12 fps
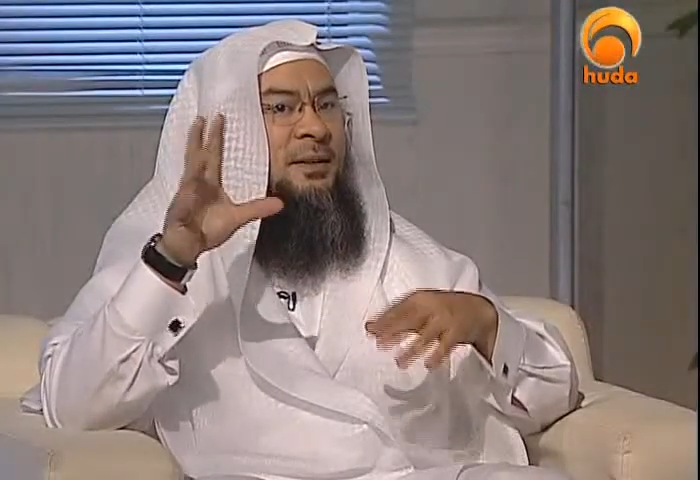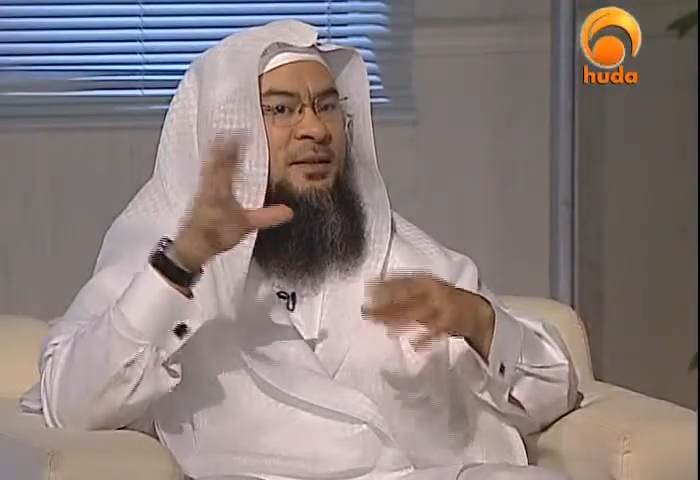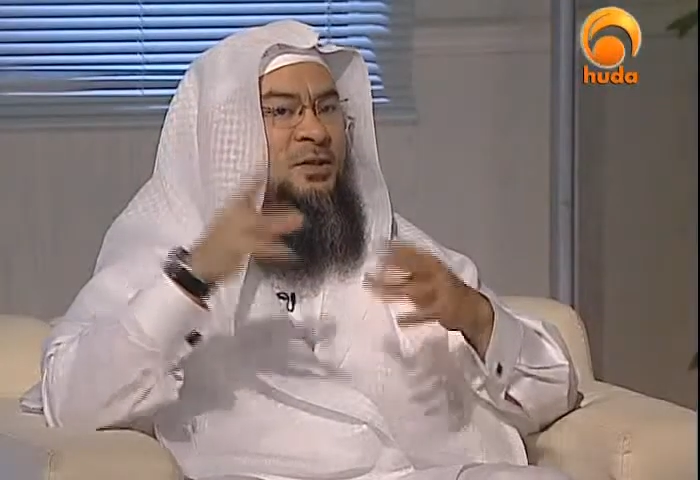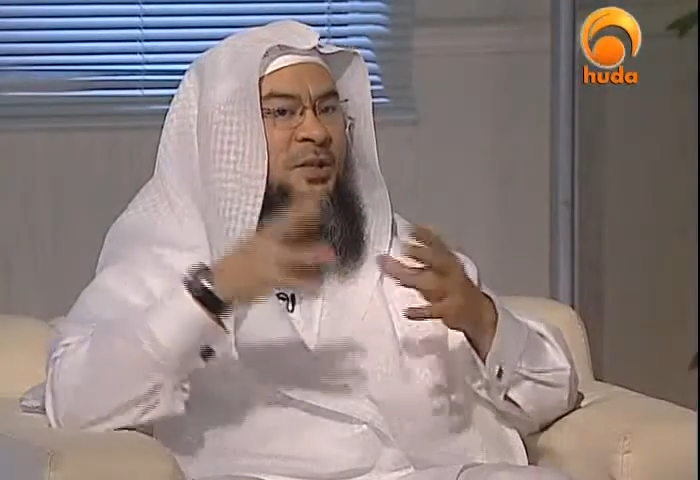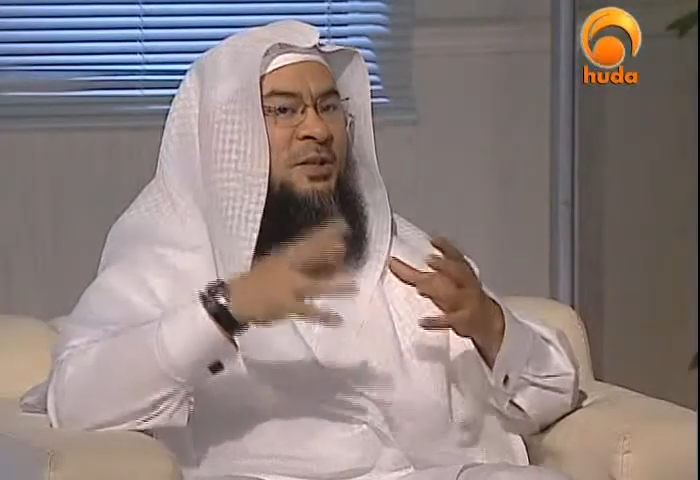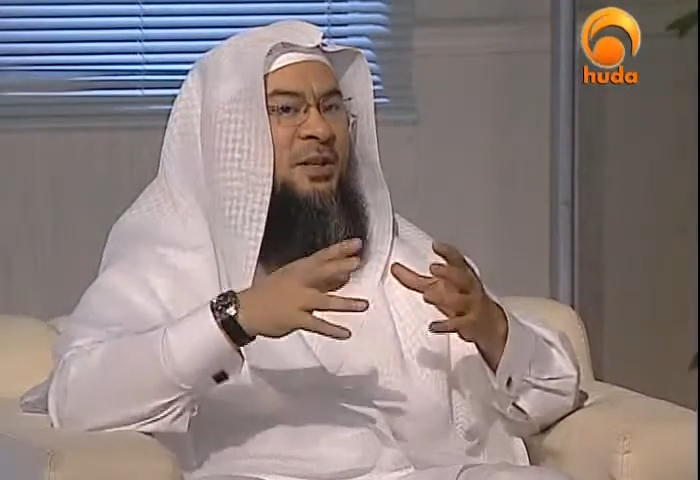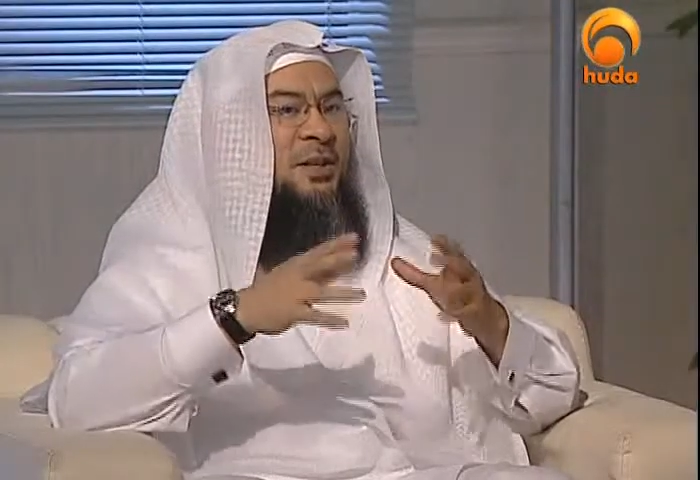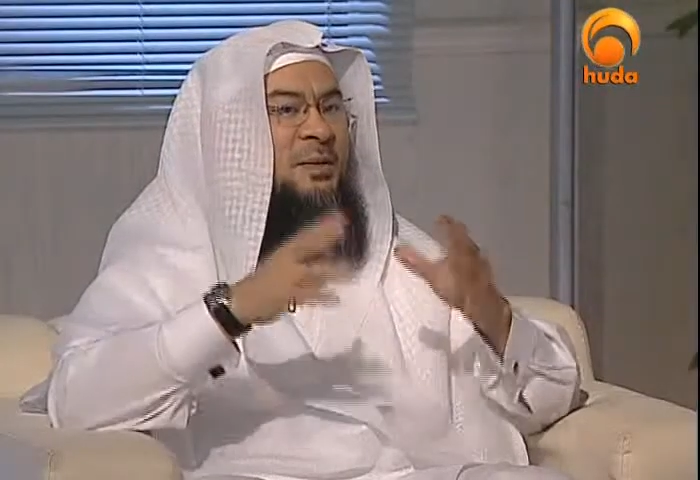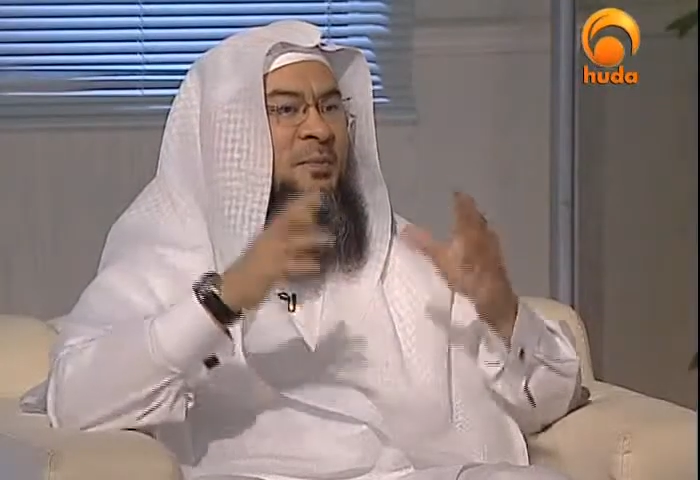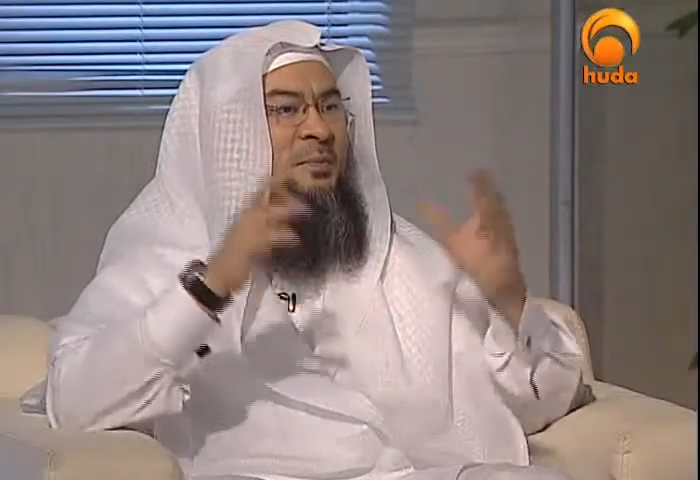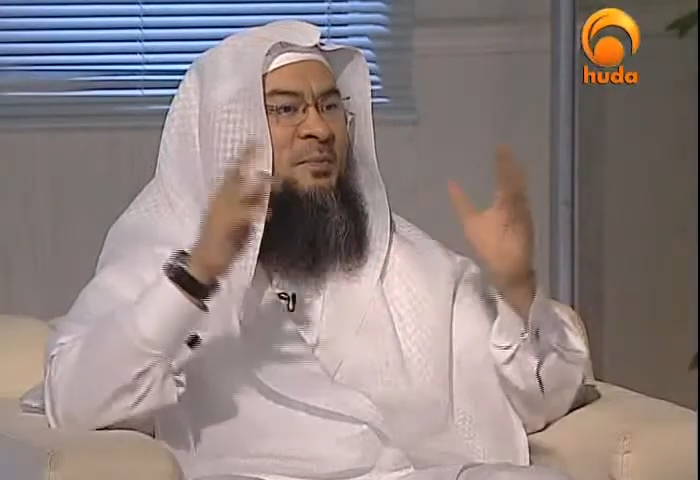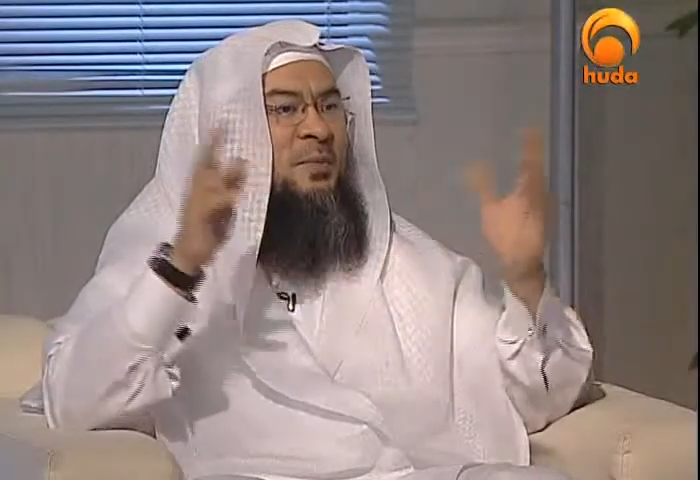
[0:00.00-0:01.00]
a
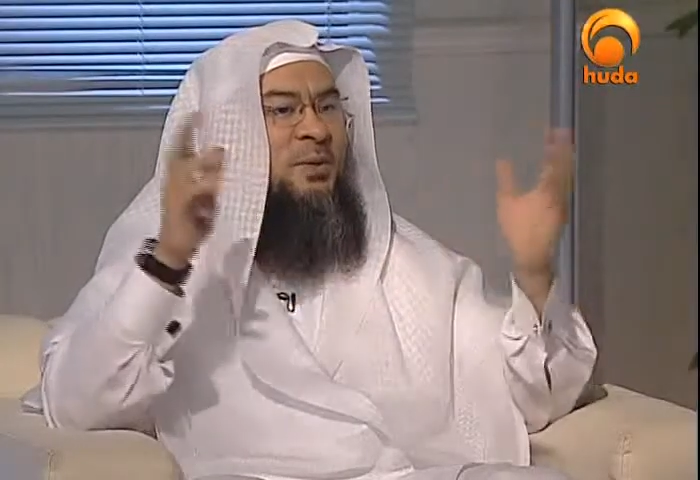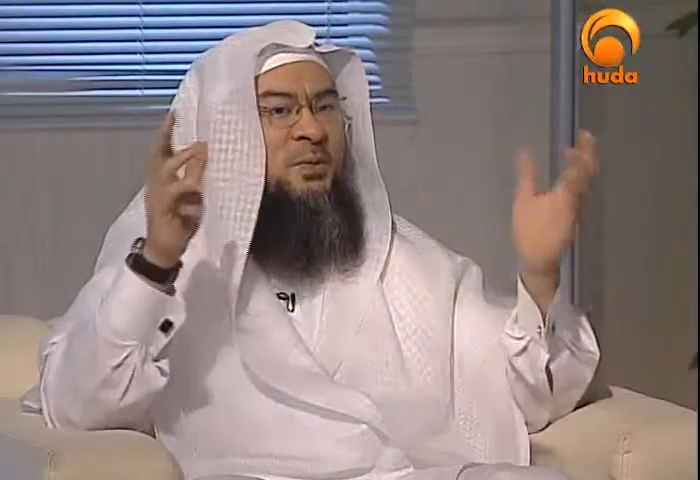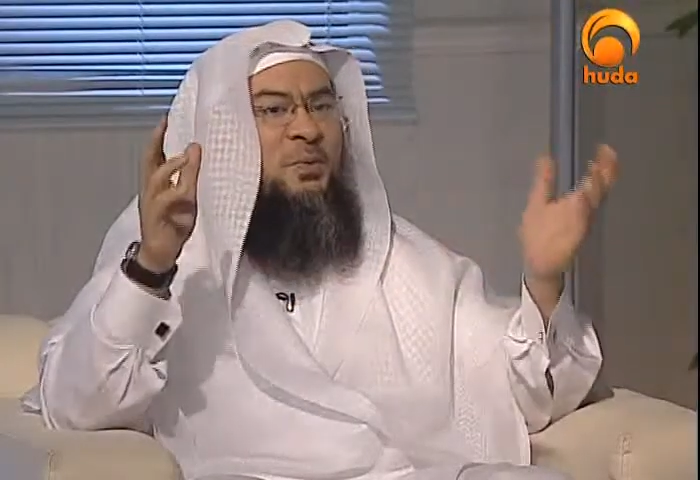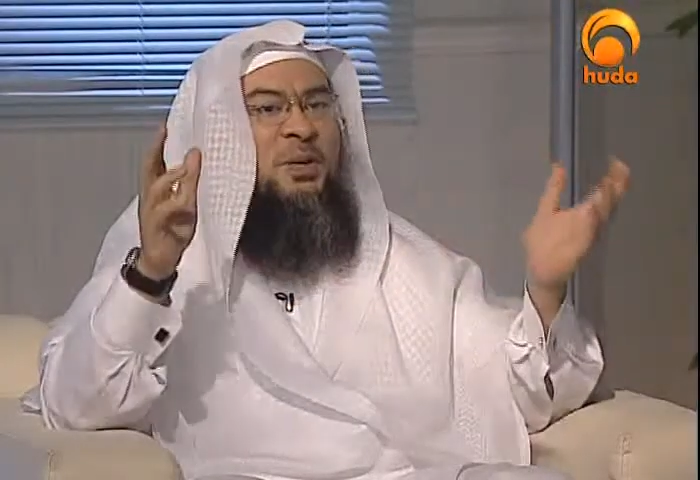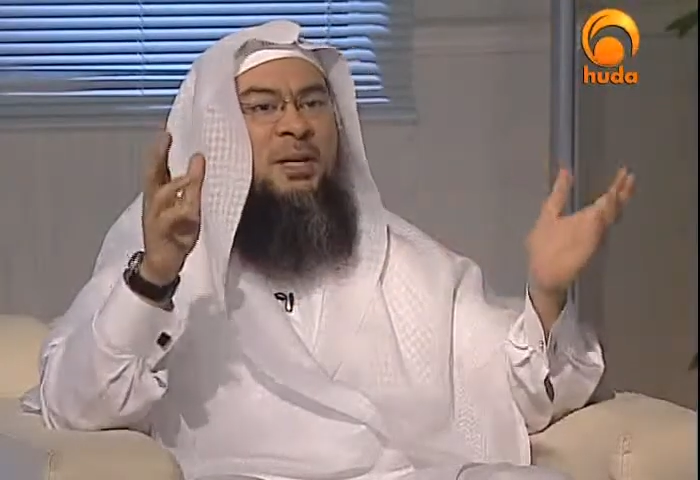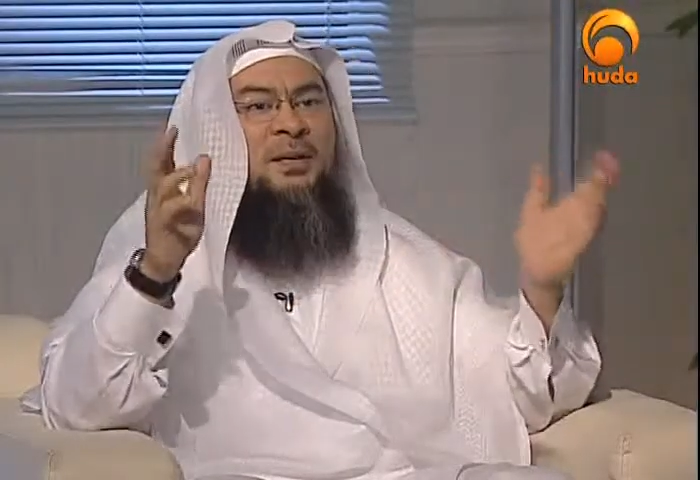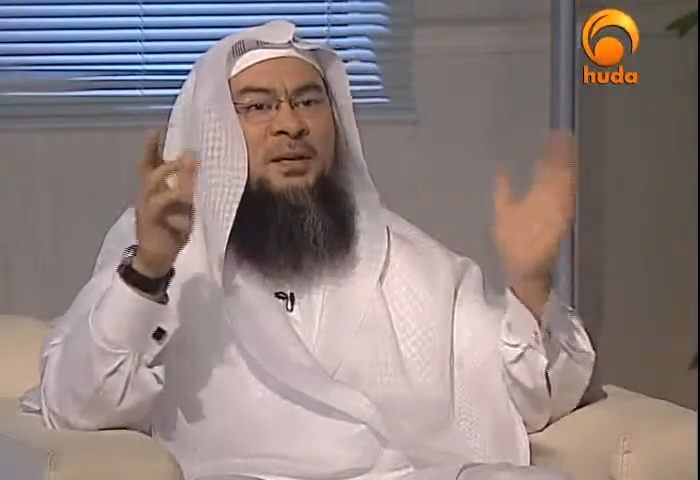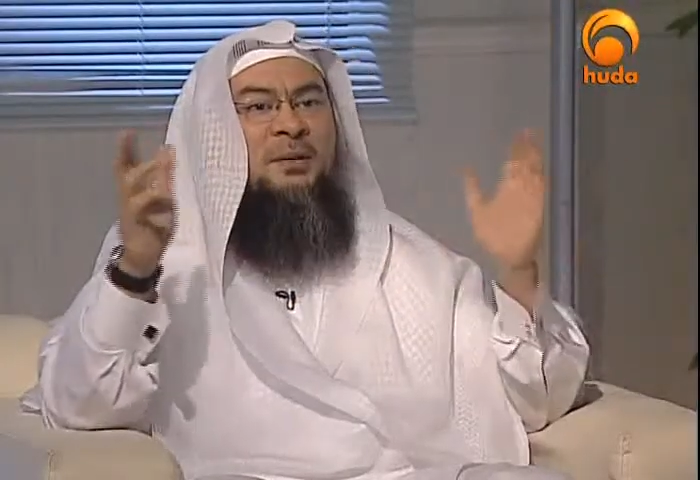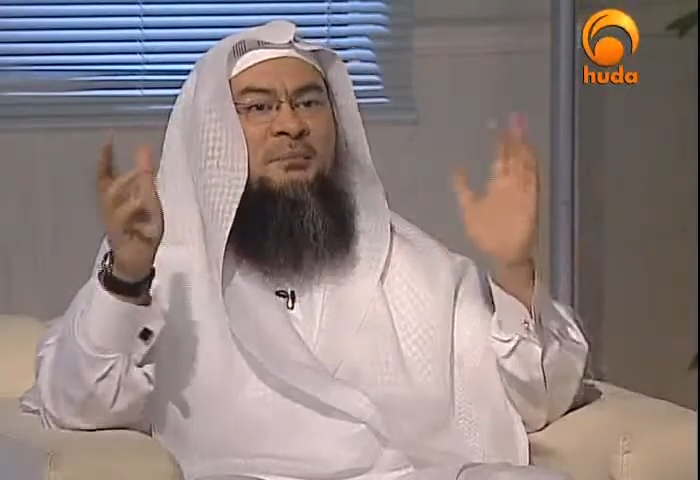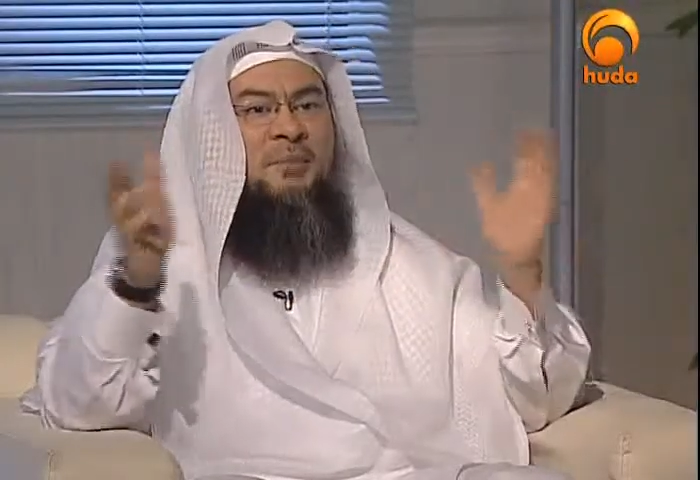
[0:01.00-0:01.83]
city between